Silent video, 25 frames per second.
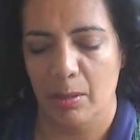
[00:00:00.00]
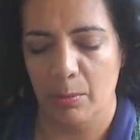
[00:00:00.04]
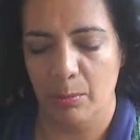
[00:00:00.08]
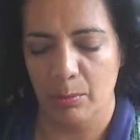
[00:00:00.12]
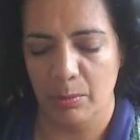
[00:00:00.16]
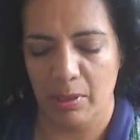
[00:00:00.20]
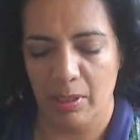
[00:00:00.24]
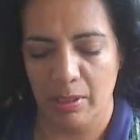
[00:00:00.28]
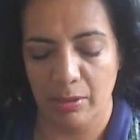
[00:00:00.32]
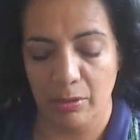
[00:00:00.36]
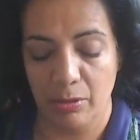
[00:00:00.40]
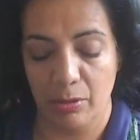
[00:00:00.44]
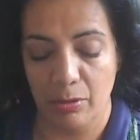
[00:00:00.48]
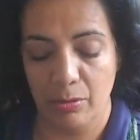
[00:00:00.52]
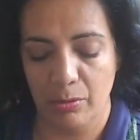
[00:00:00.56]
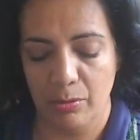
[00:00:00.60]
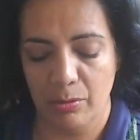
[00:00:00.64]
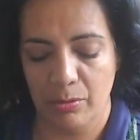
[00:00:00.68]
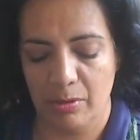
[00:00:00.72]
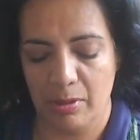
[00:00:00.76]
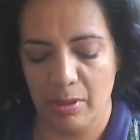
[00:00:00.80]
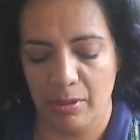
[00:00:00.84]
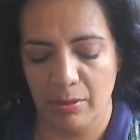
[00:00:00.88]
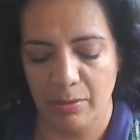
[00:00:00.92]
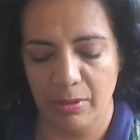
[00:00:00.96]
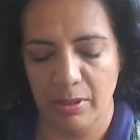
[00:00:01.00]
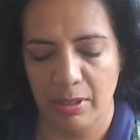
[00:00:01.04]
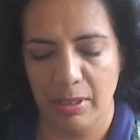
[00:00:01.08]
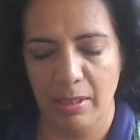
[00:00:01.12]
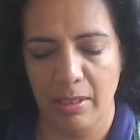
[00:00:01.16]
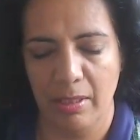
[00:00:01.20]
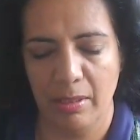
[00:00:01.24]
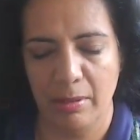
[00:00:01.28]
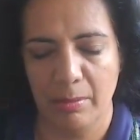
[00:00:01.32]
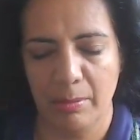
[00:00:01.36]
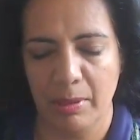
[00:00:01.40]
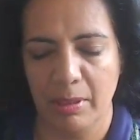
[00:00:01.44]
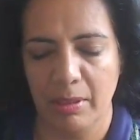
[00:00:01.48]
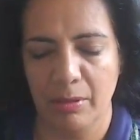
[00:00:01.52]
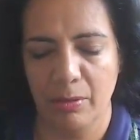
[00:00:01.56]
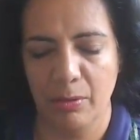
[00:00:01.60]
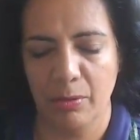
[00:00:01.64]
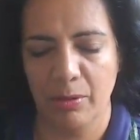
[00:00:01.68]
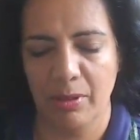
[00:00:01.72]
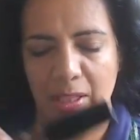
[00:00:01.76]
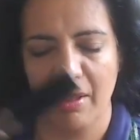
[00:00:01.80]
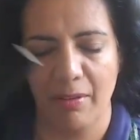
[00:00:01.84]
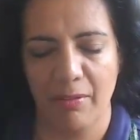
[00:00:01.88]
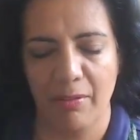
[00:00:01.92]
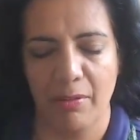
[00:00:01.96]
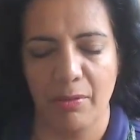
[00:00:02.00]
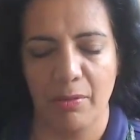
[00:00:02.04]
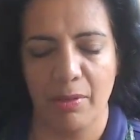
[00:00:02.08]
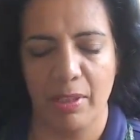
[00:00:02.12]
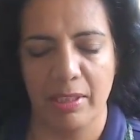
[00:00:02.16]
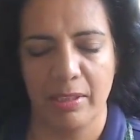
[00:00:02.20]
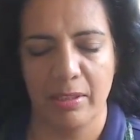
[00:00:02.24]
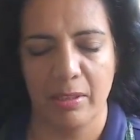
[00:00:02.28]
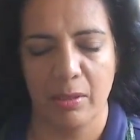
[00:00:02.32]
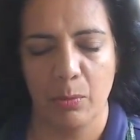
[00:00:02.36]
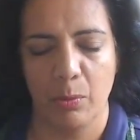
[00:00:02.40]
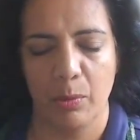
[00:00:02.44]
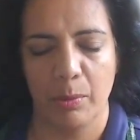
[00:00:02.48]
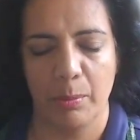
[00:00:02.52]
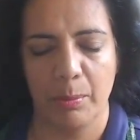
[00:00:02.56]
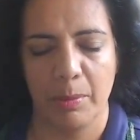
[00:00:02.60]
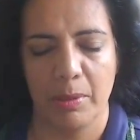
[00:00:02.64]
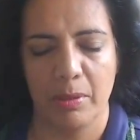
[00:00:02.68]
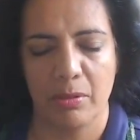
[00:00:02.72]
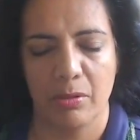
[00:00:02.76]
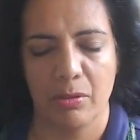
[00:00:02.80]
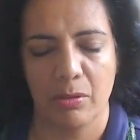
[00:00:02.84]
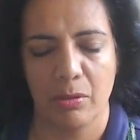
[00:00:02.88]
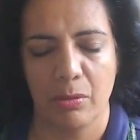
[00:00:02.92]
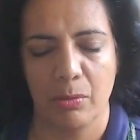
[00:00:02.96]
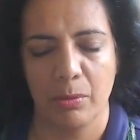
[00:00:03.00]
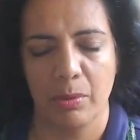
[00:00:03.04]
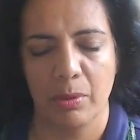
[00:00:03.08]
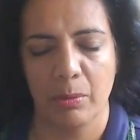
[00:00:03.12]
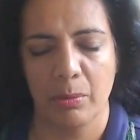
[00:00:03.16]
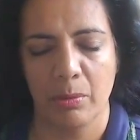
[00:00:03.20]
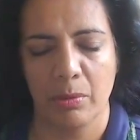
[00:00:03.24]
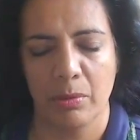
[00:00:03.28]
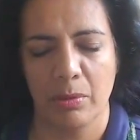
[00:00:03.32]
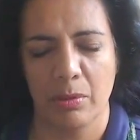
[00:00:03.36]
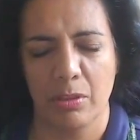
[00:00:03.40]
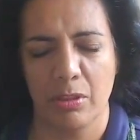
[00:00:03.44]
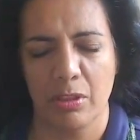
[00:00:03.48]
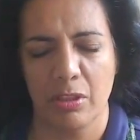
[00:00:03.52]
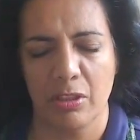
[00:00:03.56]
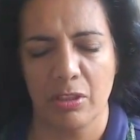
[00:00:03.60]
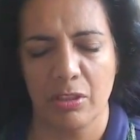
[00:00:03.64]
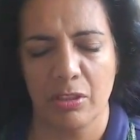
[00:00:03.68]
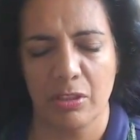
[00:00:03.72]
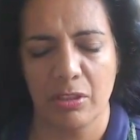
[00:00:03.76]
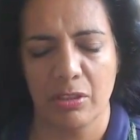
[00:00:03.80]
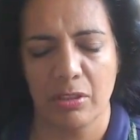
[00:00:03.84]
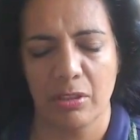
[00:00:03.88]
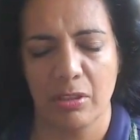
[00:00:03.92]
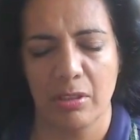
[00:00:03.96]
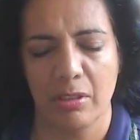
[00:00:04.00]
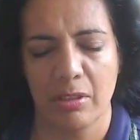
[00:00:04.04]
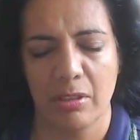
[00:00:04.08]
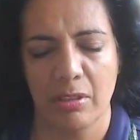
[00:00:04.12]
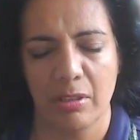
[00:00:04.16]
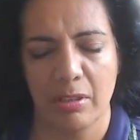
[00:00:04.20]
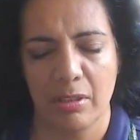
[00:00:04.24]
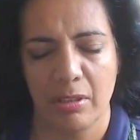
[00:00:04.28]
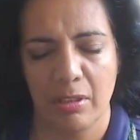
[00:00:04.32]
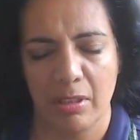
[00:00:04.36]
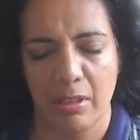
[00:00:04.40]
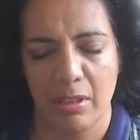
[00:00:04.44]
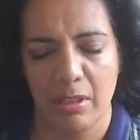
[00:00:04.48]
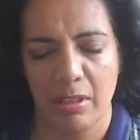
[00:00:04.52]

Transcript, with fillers: would like to do sound healing, but I don't have the right equipment, so we will just uh,